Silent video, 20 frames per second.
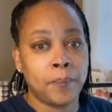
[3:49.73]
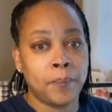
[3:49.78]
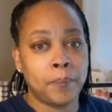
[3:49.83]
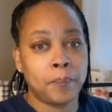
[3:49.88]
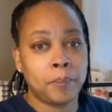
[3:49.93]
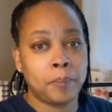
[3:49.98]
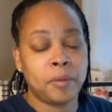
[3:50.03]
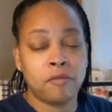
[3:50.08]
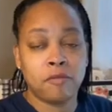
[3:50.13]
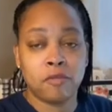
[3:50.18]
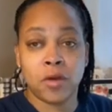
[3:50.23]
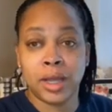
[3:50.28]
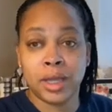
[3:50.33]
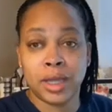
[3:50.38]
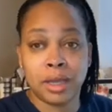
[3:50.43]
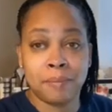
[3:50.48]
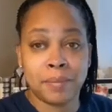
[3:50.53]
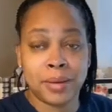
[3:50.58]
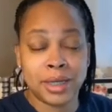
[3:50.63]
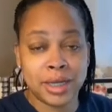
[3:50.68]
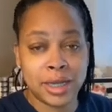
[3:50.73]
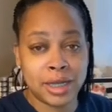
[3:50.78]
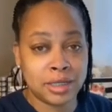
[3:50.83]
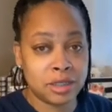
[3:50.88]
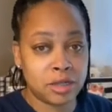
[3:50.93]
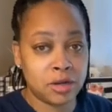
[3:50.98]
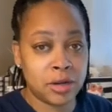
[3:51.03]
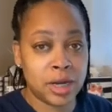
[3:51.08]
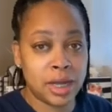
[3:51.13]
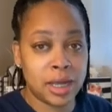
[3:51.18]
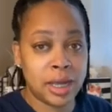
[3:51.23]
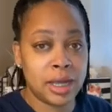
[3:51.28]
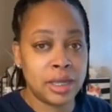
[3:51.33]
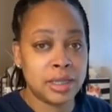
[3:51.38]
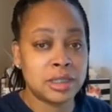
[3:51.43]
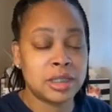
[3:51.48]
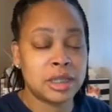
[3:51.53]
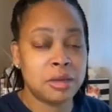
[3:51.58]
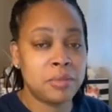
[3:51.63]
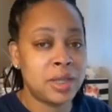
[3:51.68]
before I get my day started. And
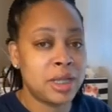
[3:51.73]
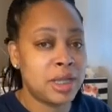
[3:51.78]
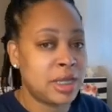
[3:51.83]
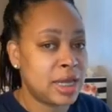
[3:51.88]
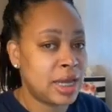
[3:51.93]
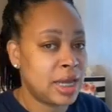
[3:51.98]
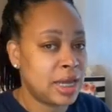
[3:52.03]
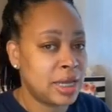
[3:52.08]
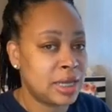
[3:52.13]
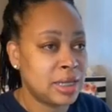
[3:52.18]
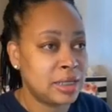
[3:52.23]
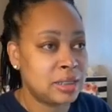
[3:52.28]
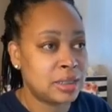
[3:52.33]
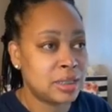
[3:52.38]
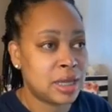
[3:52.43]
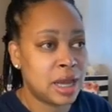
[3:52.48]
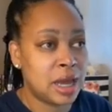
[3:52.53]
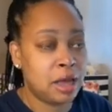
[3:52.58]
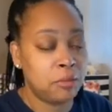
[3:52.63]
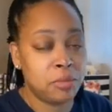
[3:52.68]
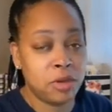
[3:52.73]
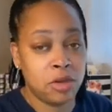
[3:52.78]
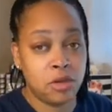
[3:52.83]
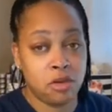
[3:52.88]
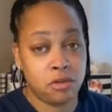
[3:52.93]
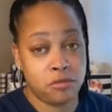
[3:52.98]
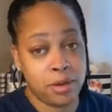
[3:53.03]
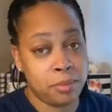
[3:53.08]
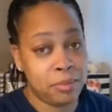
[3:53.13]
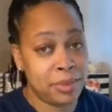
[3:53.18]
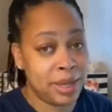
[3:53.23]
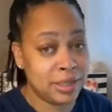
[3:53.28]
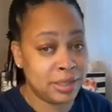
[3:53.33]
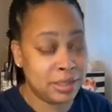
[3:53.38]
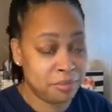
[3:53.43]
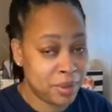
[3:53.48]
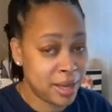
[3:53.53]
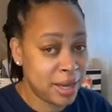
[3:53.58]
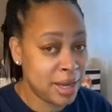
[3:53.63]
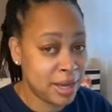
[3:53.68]
some of the days I'll be going right back to
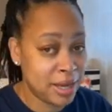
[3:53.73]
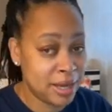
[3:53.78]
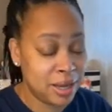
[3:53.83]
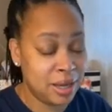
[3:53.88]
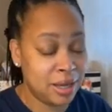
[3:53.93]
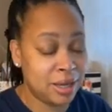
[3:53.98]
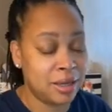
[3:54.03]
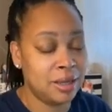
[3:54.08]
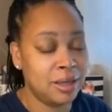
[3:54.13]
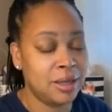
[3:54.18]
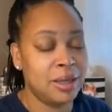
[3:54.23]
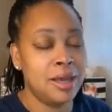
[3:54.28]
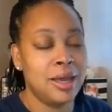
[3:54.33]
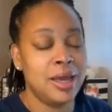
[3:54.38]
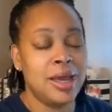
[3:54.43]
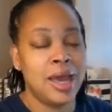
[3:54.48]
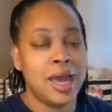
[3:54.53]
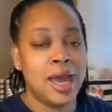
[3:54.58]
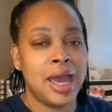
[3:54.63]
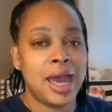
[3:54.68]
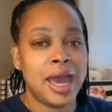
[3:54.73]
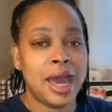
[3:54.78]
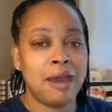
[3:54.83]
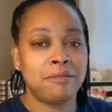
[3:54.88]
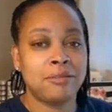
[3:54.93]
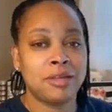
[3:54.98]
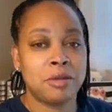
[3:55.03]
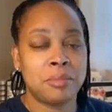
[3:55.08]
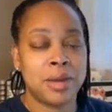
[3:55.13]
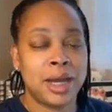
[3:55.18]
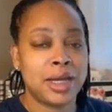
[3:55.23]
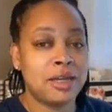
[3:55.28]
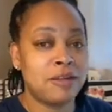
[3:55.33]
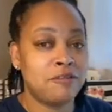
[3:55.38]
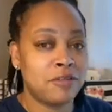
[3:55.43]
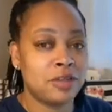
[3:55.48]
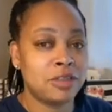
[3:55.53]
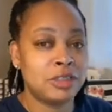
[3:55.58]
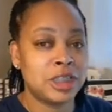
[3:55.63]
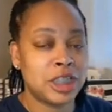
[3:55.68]
bed after my
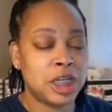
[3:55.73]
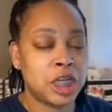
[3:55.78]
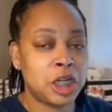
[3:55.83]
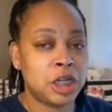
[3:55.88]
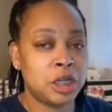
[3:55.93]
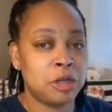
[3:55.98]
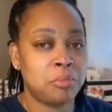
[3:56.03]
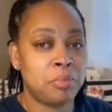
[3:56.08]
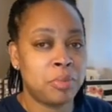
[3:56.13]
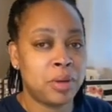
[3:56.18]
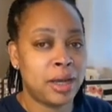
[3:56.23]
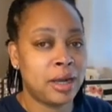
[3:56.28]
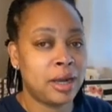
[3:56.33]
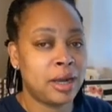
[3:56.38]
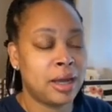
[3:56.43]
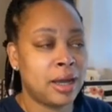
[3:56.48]
devotion. But